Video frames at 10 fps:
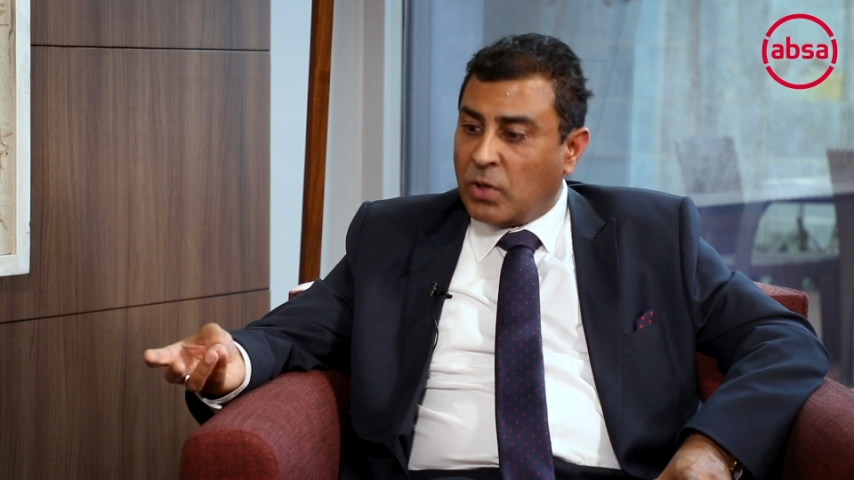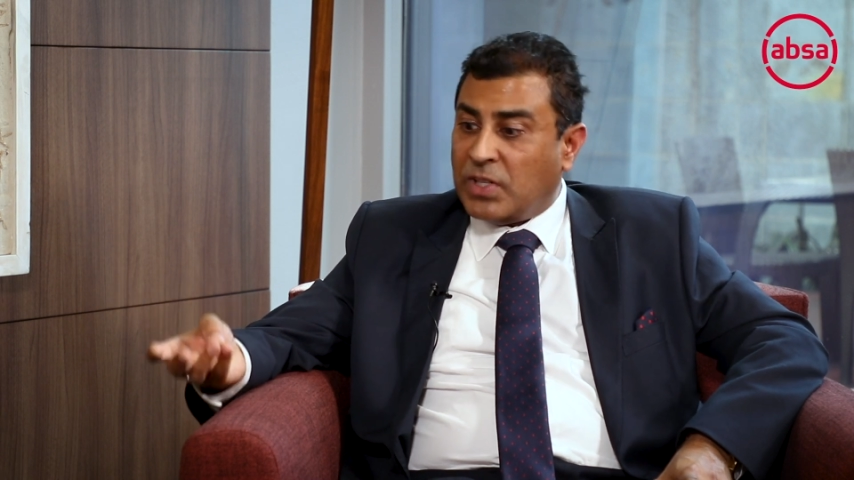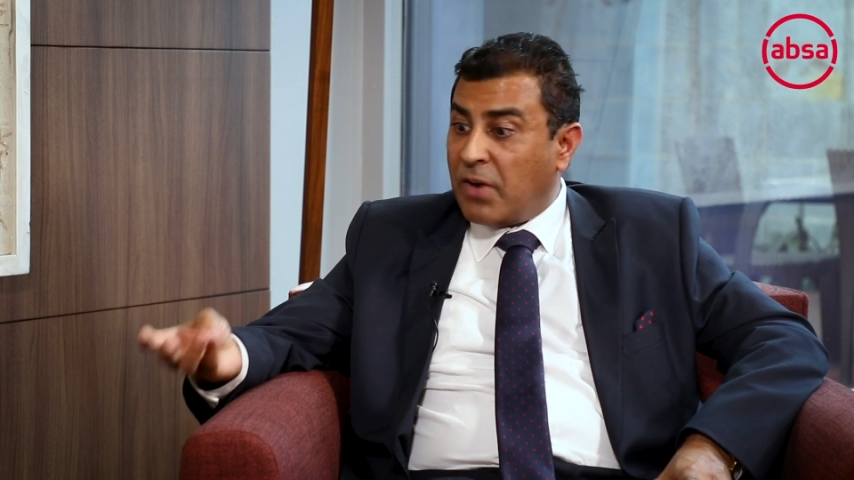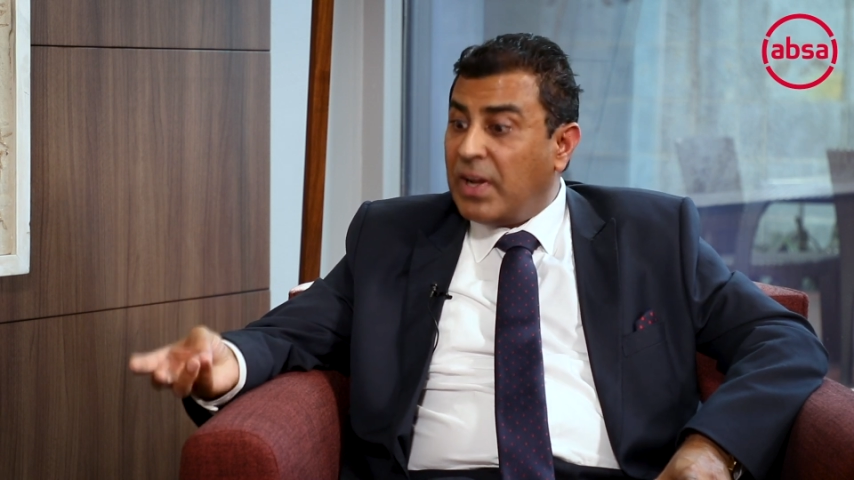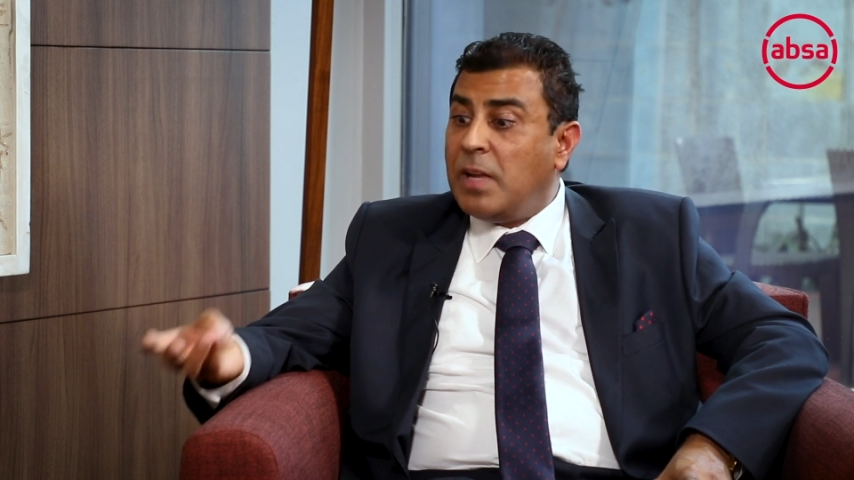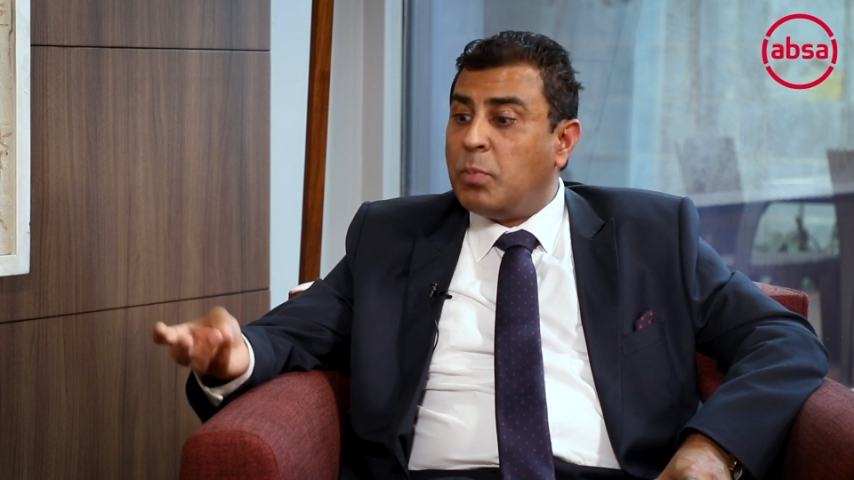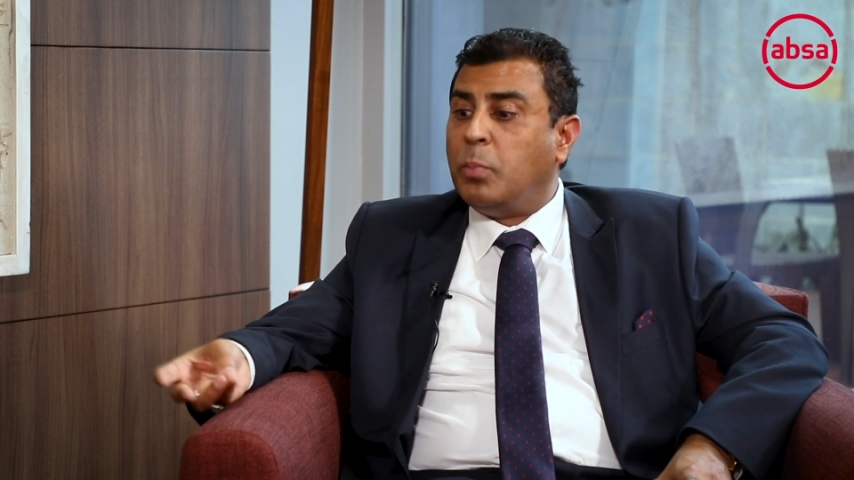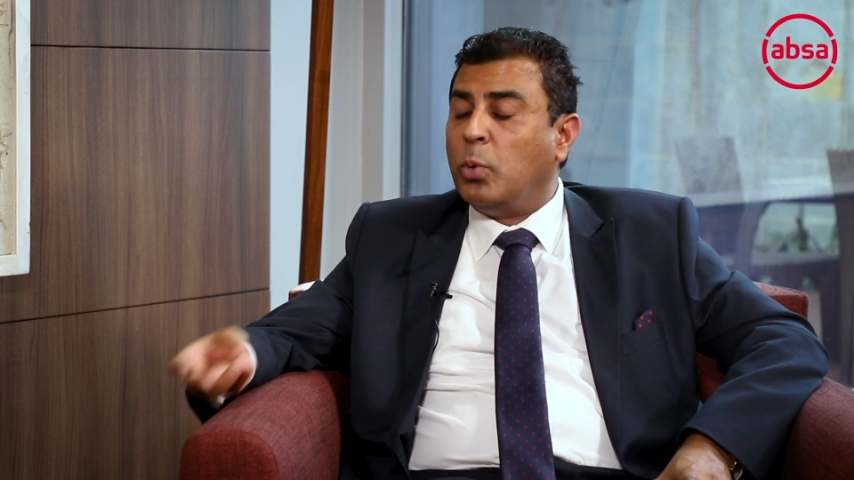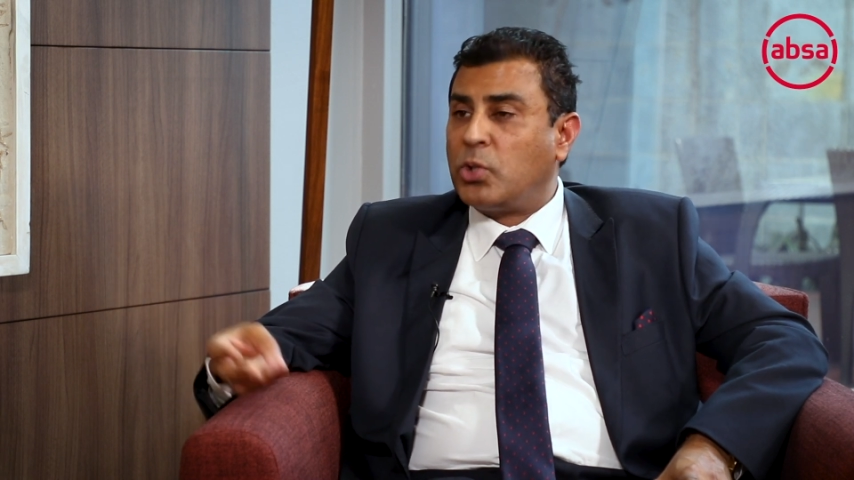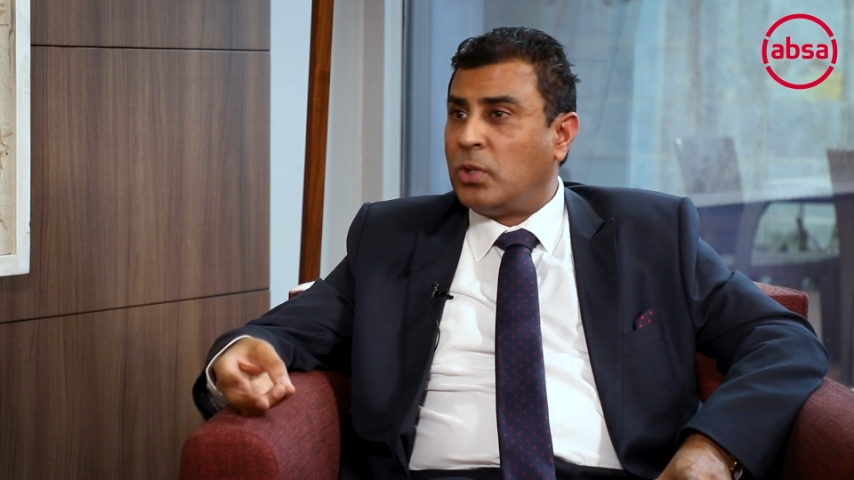directly
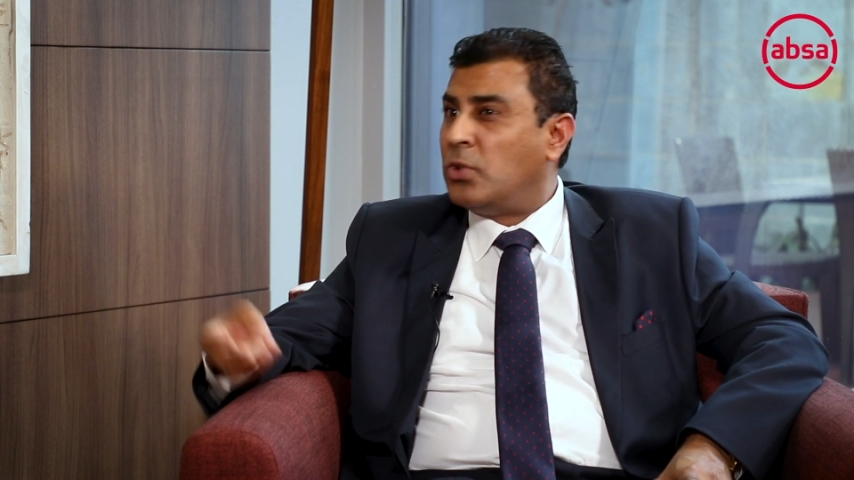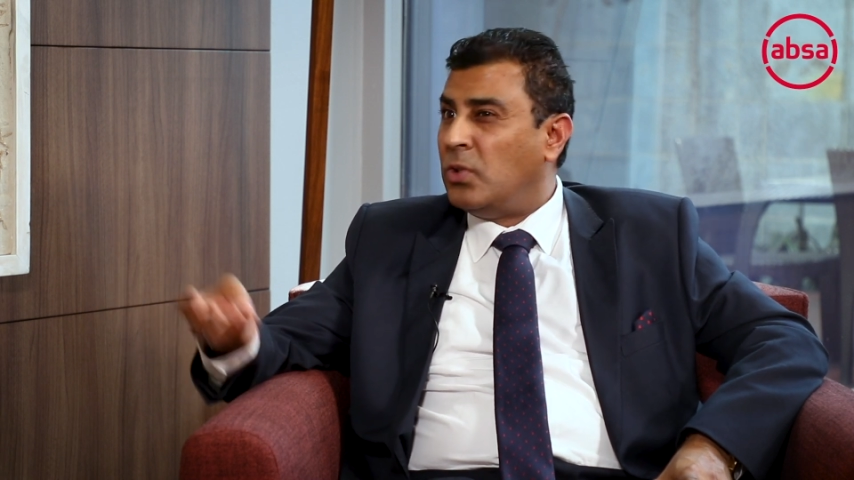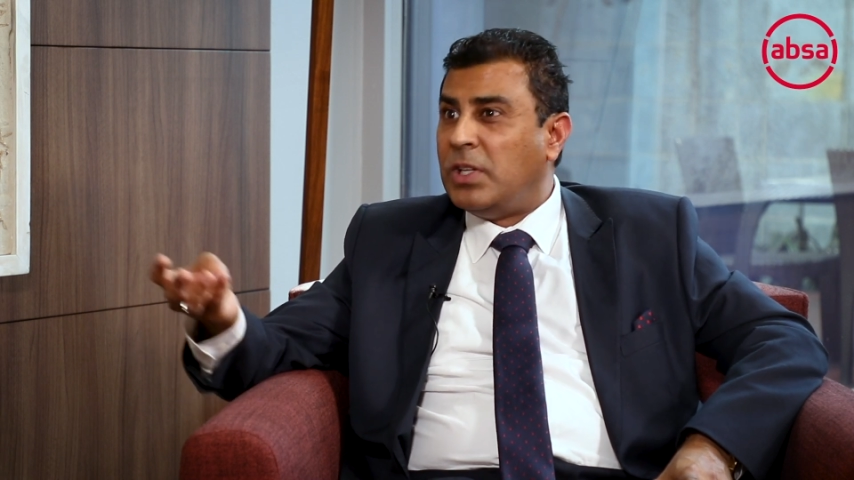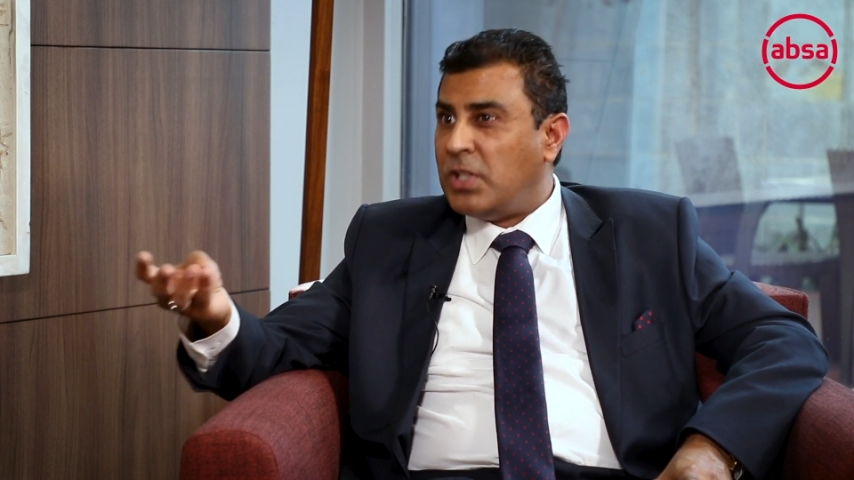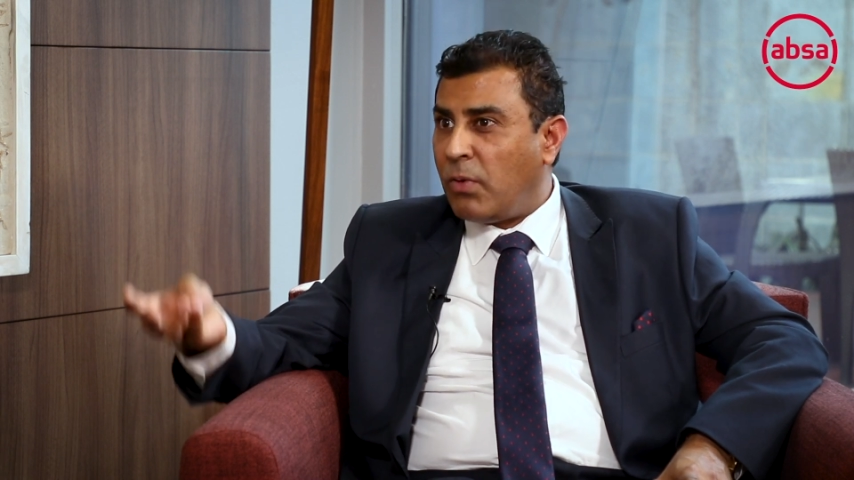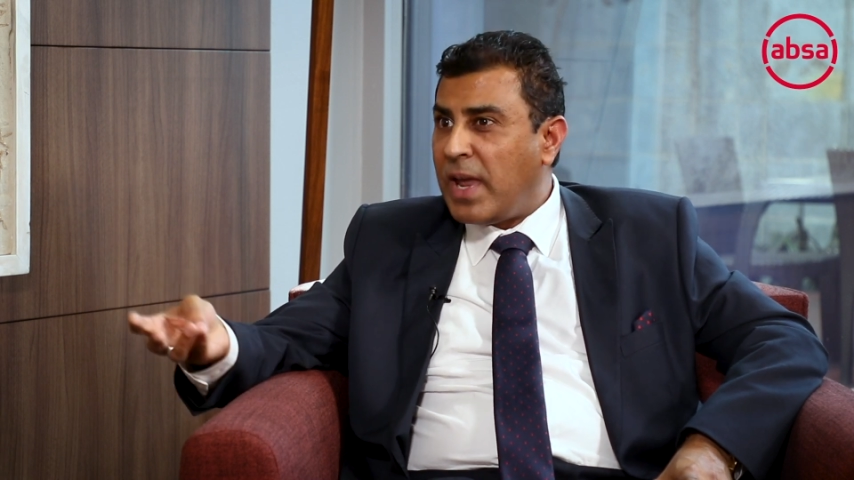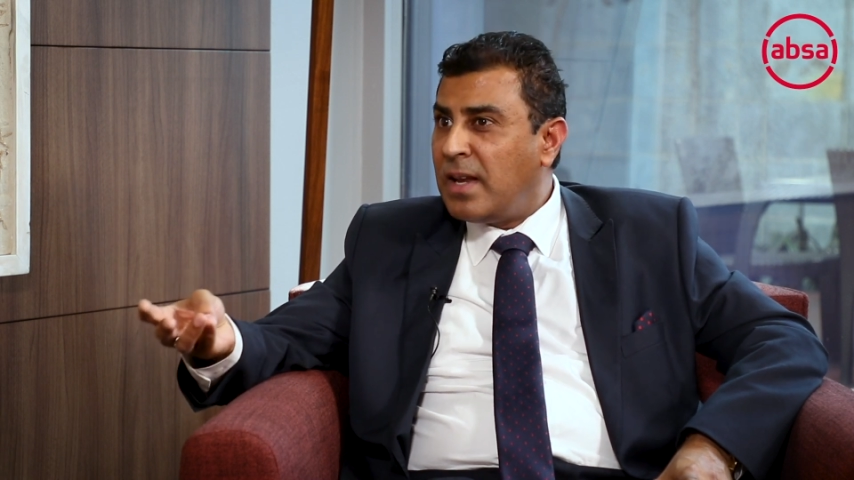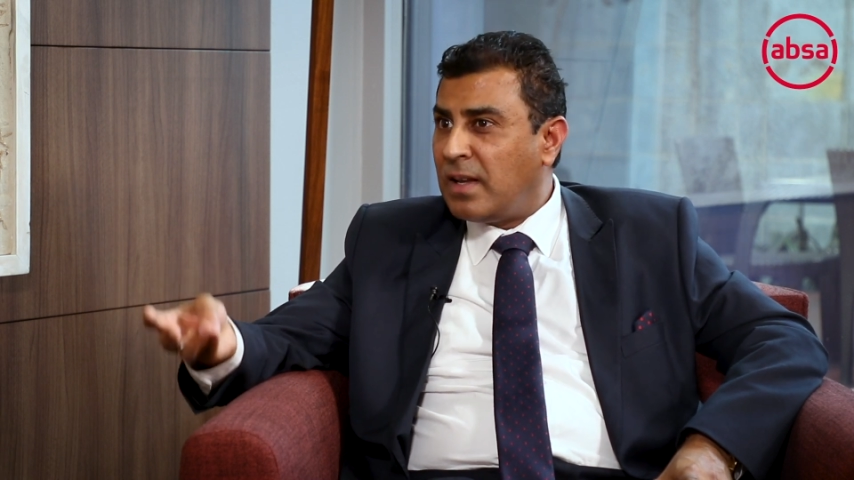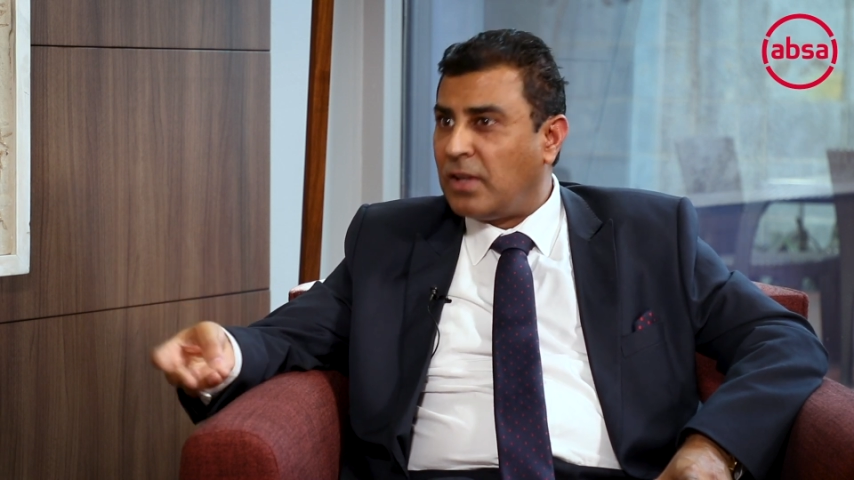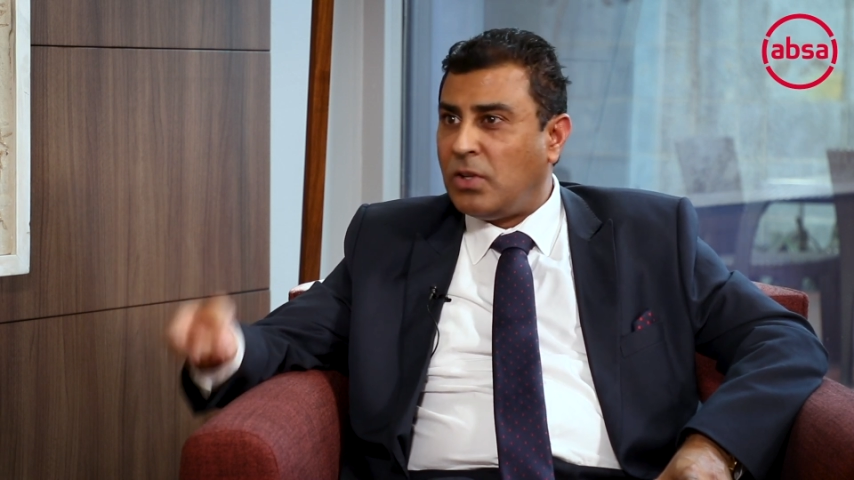proportional to the
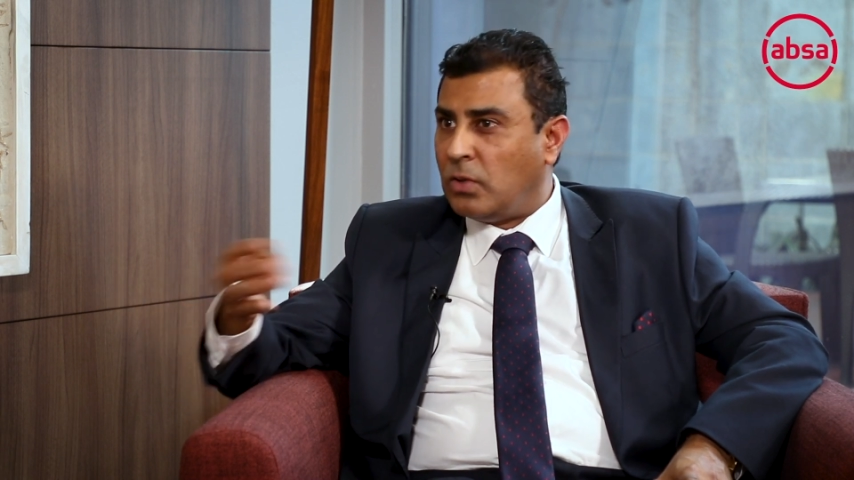terrain and,